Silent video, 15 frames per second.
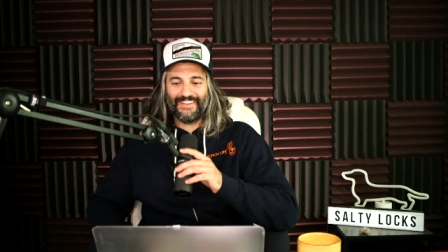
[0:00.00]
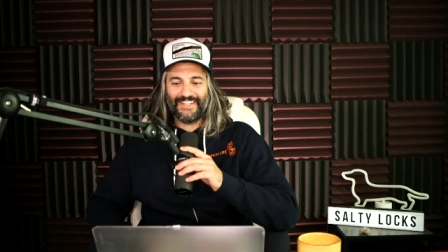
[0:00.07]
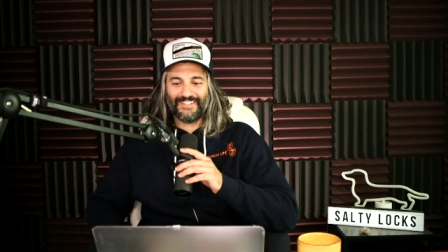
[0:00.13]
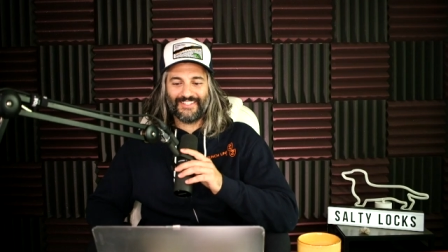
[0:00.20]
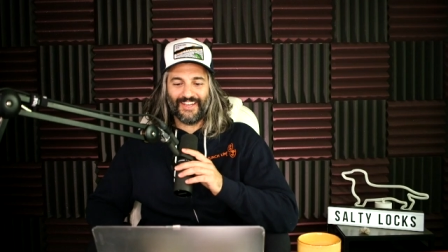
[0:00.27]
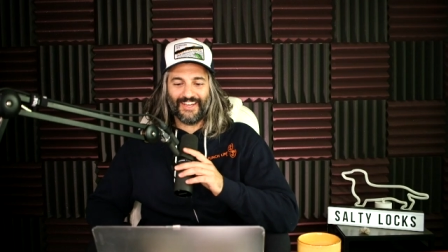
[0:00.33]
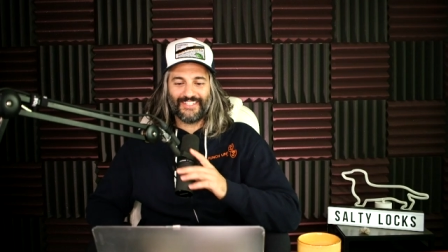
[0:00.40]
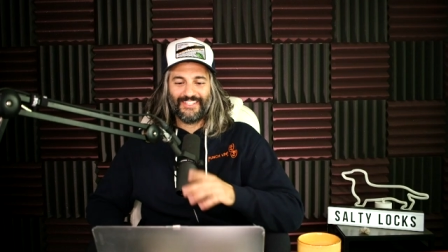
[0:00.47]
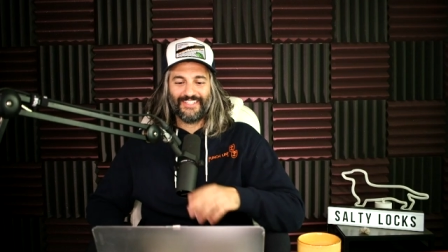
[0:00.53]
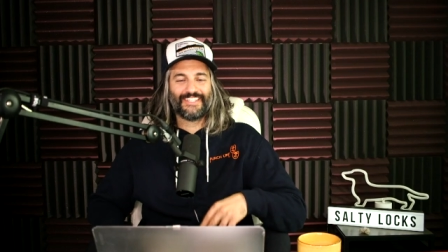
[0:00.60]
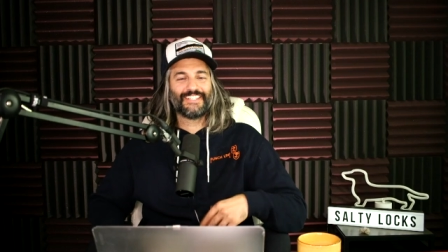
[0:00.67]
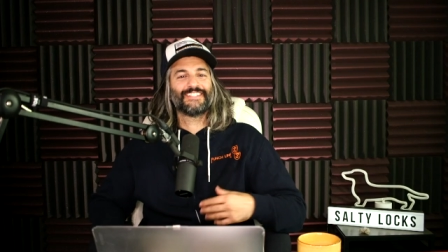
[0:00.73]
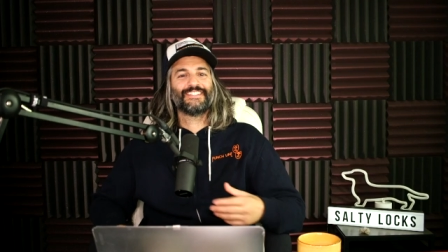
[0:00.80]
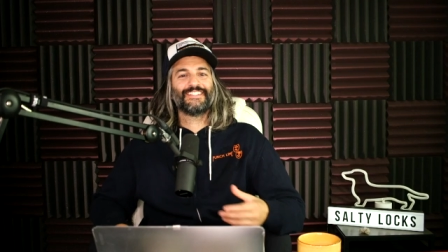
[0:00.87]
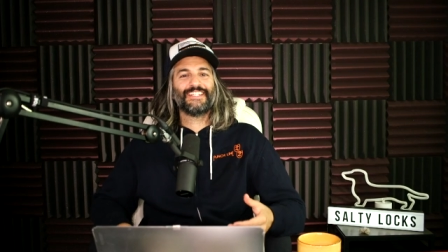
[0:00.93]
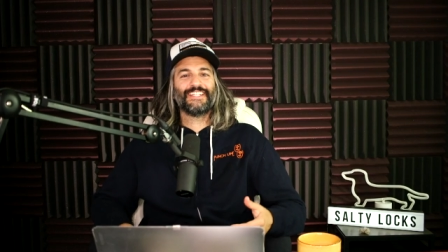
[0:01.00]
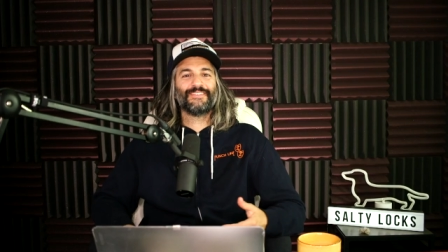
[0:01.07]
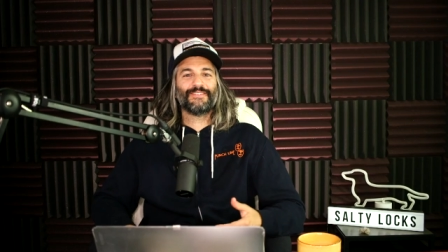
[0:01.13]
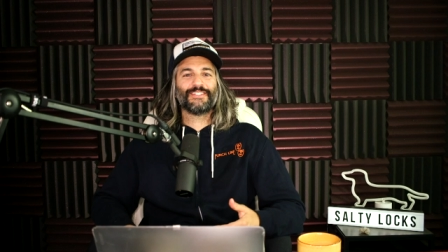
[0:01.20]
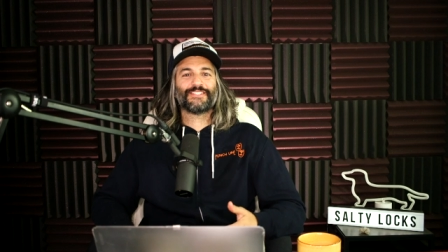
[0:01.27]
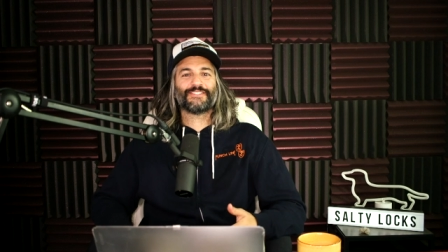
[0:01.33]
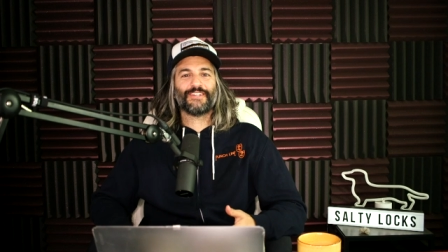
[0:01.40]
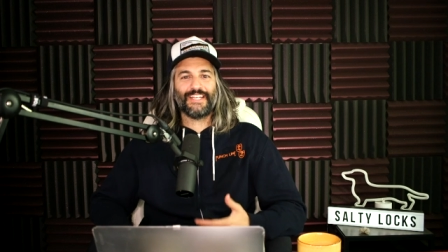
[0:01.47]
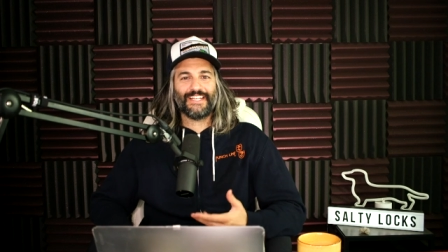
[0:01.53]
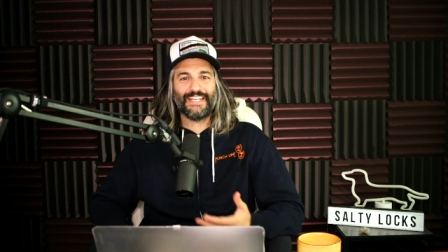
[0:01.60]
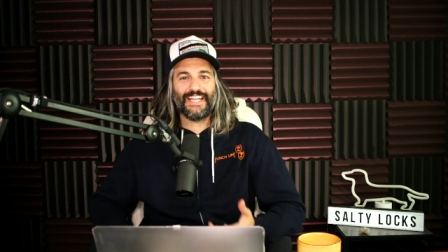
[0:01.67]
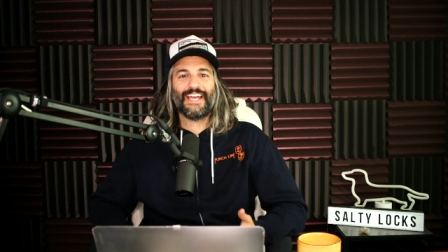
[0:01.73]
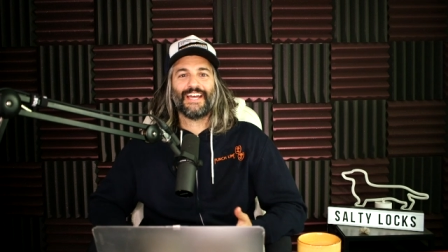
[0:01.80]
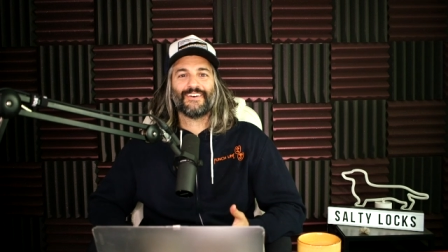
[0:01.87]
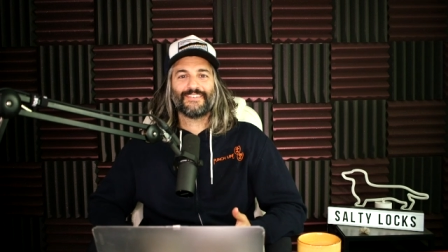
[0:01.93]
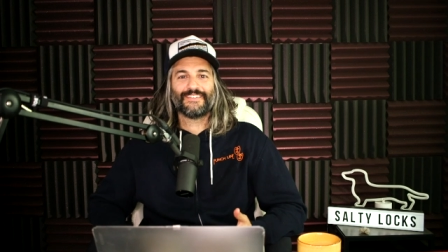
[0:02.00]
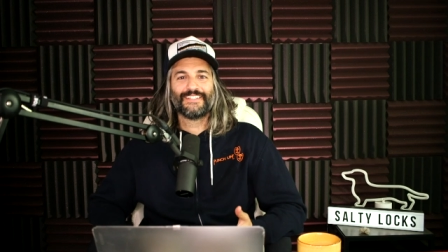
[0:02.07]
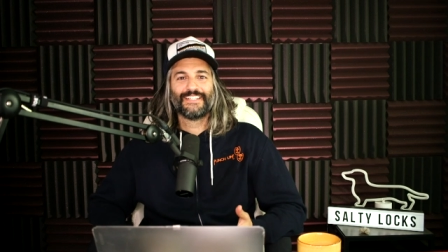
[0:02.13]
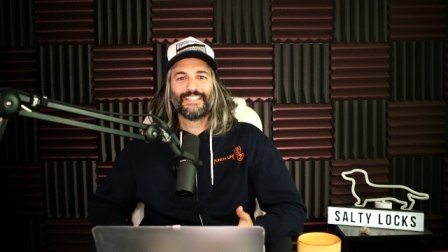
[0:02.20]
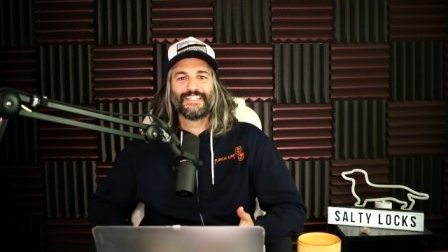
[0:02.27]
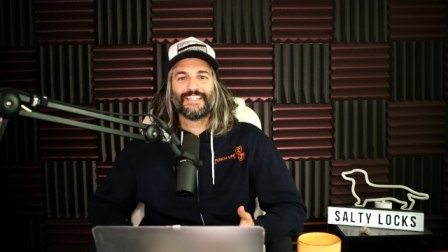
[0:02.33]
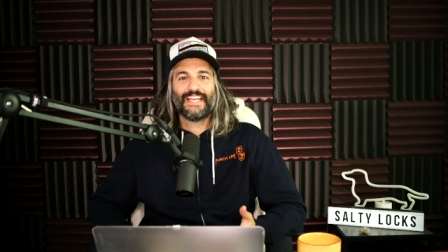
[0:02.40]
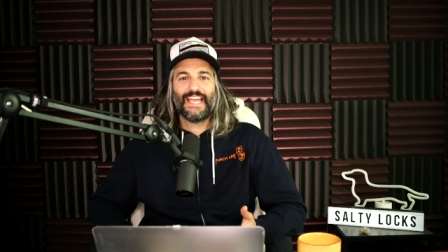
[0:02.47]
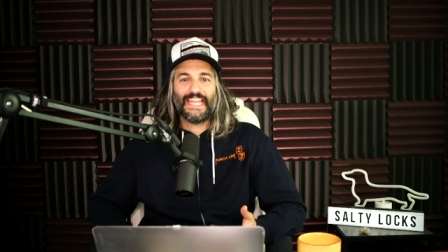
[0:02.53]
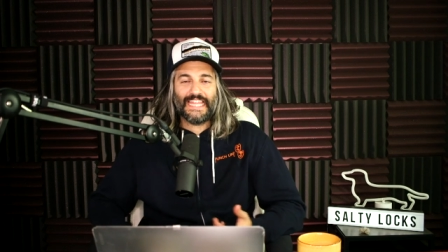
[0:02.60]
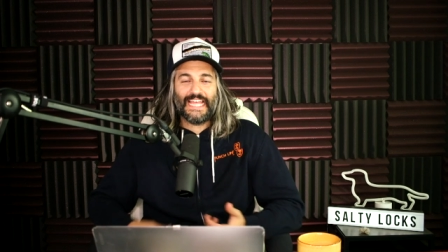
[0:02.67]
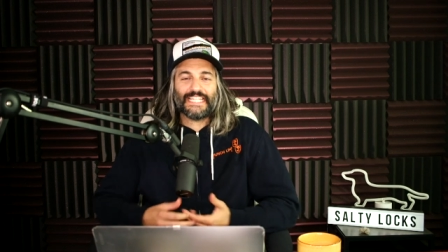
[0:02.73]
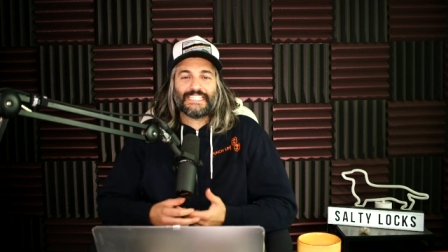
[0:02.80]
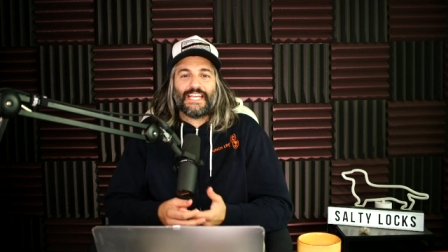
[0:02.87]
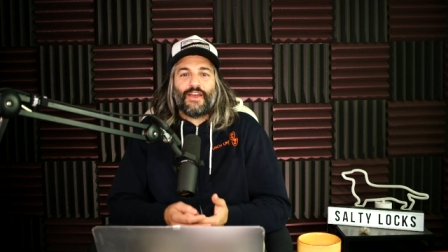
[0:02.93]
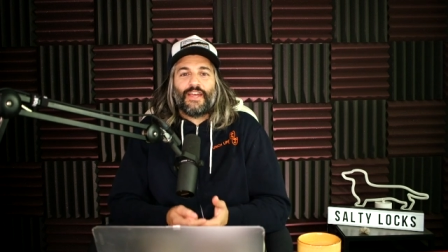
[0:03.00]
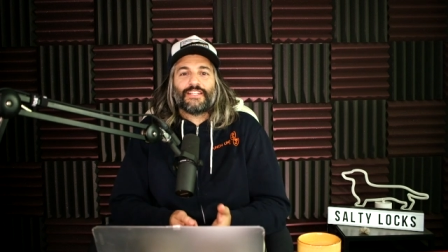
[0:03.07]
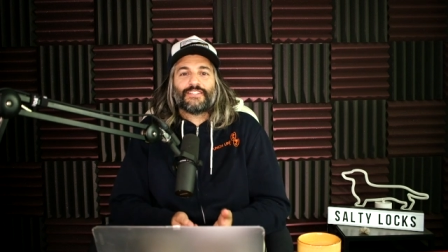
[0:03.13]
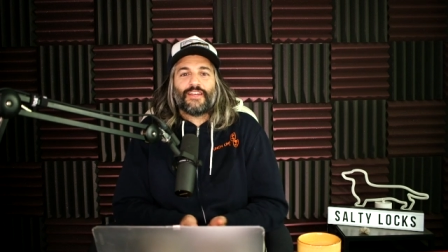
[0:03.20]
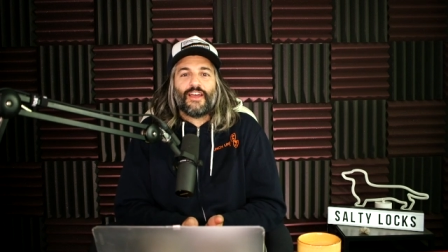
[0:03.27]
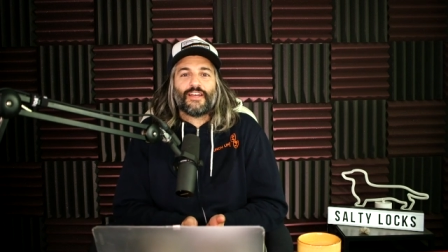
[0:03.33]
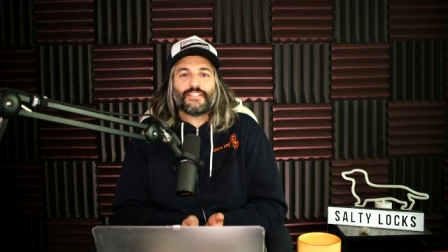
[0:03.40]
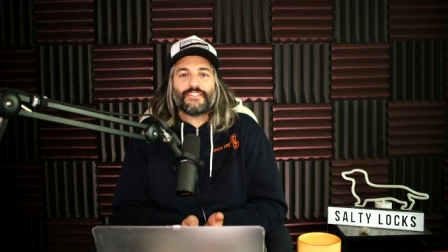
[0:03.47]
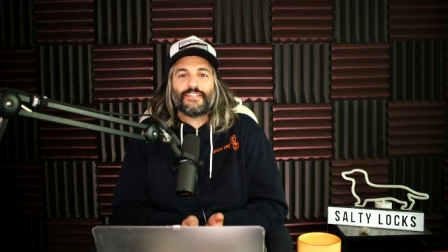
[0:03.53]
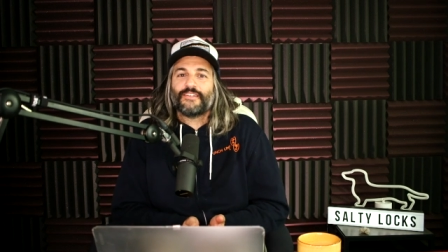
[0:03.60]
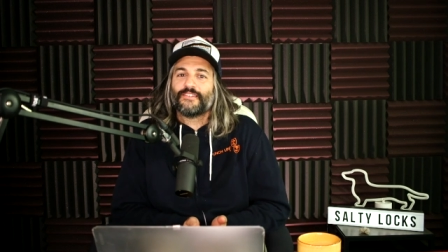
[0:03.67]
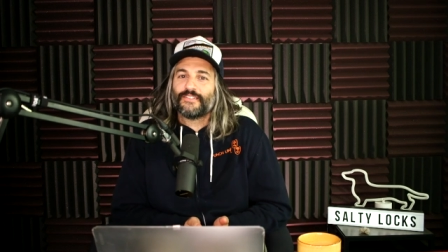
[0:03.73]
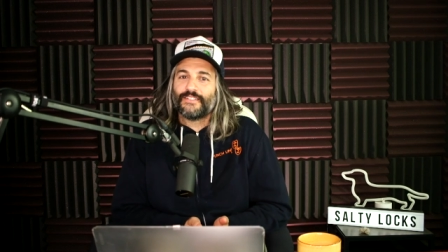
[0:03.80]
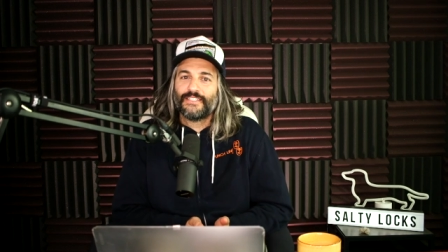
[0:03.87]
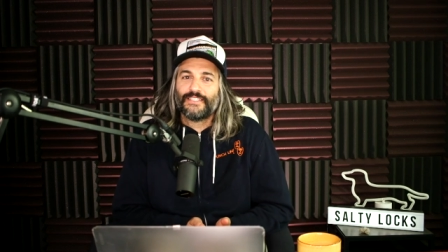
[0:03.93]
they talk to you because you need to be straightened out. And that's how I talk to you.